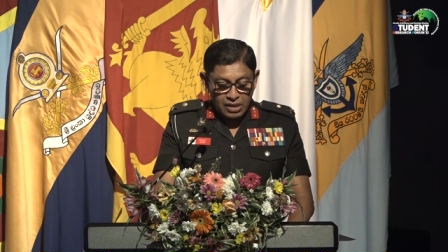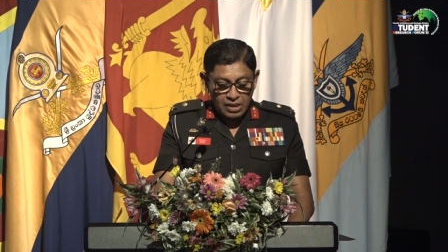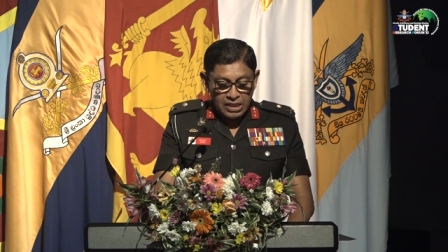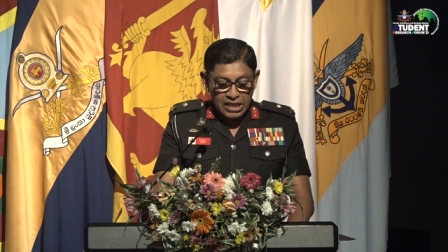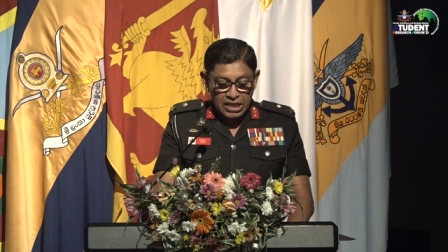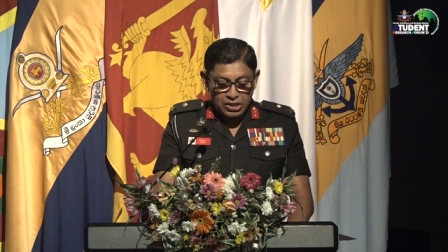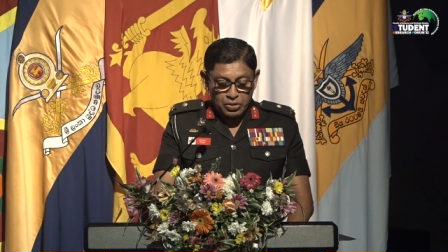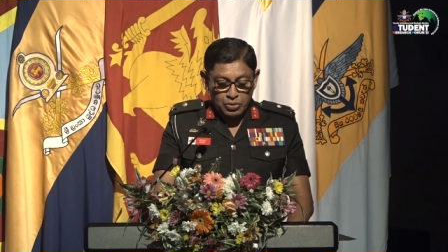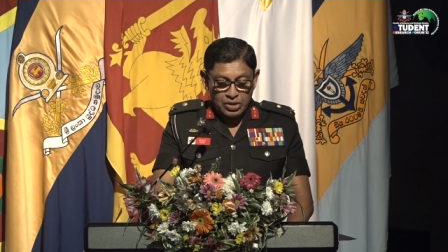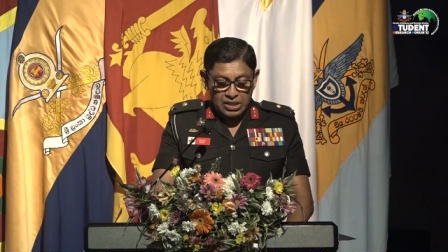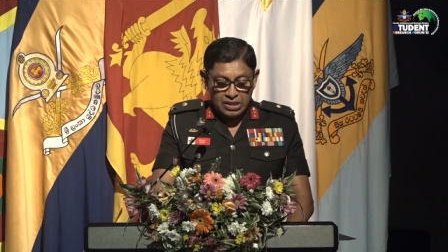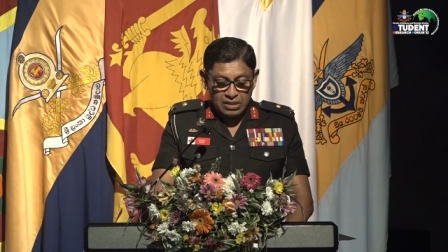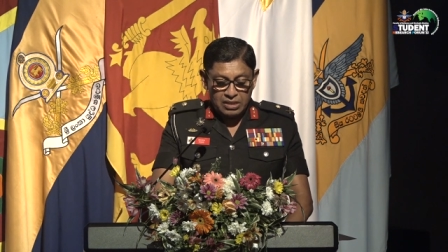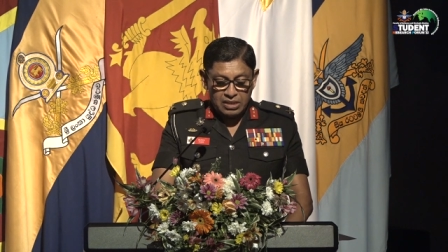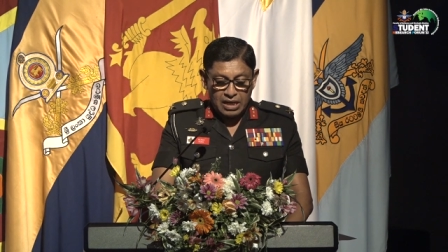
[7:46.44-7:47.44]
Dear
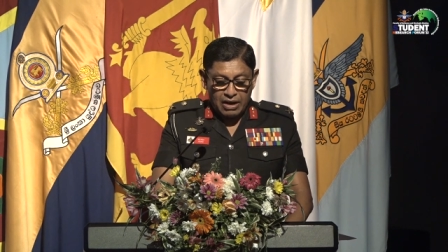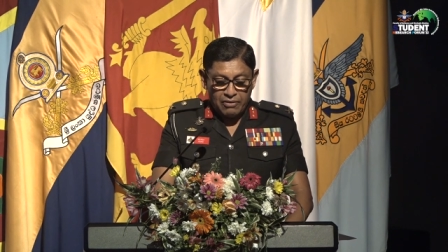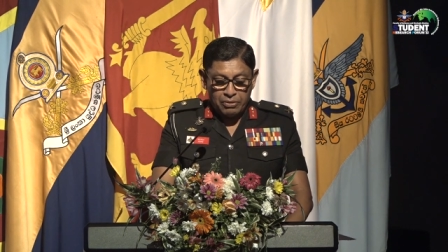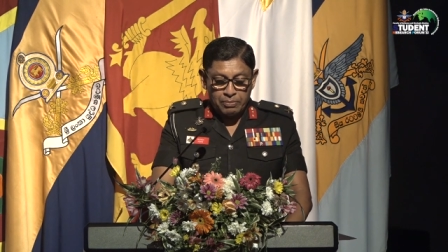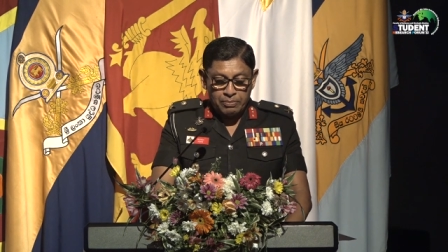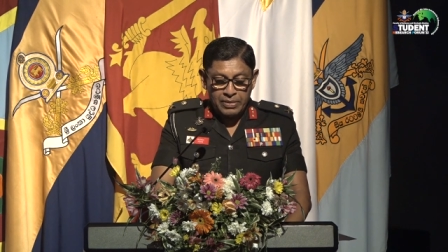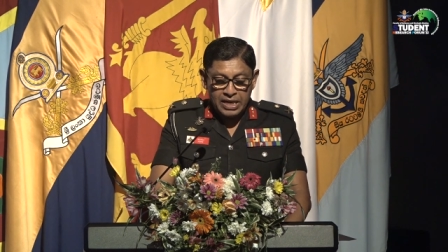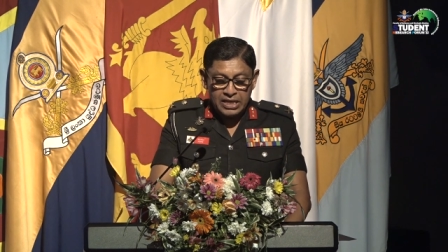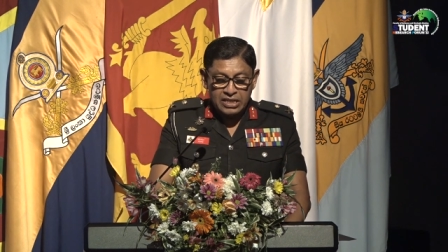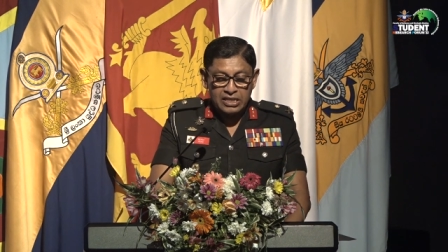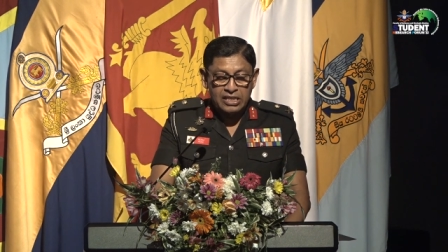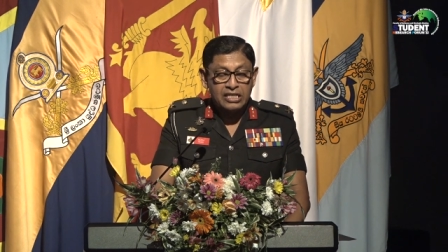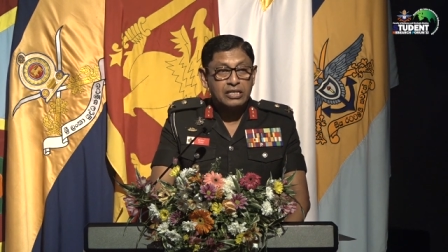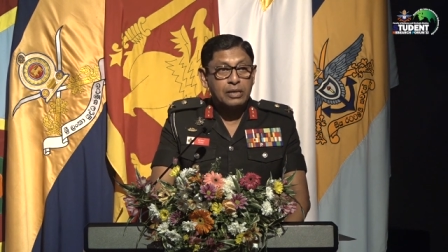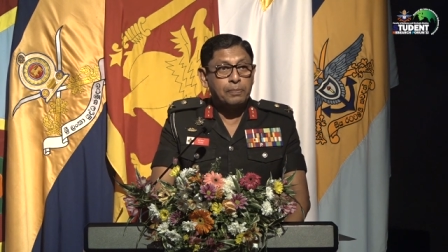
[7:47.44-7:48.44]
students, major
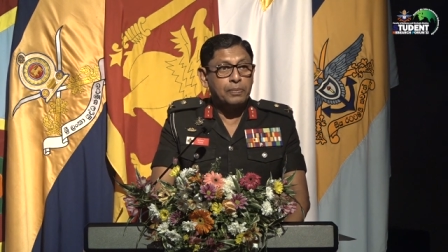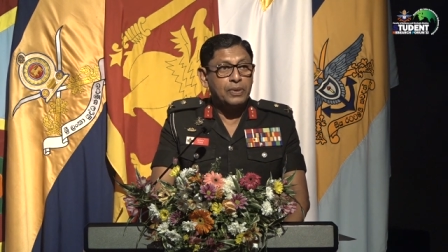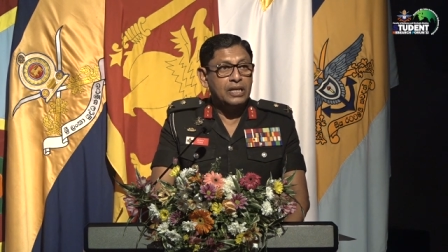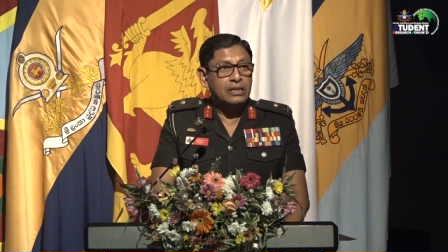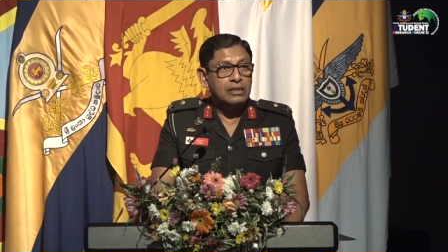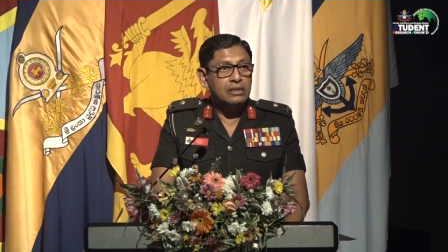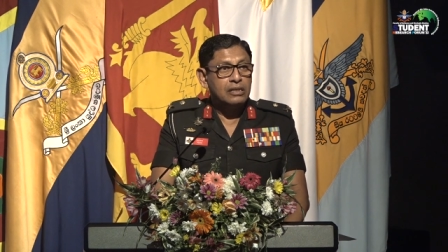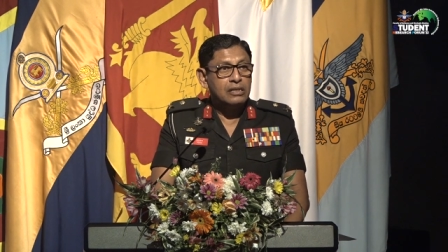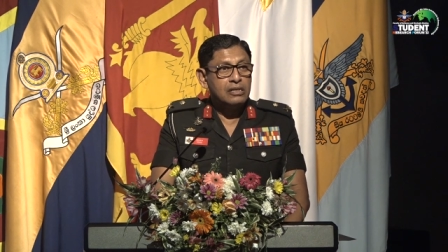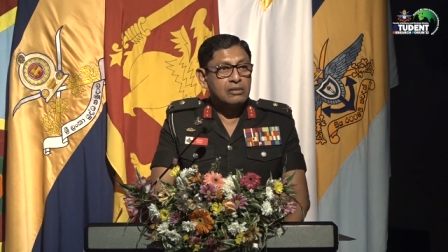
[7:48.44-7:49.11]
discipline,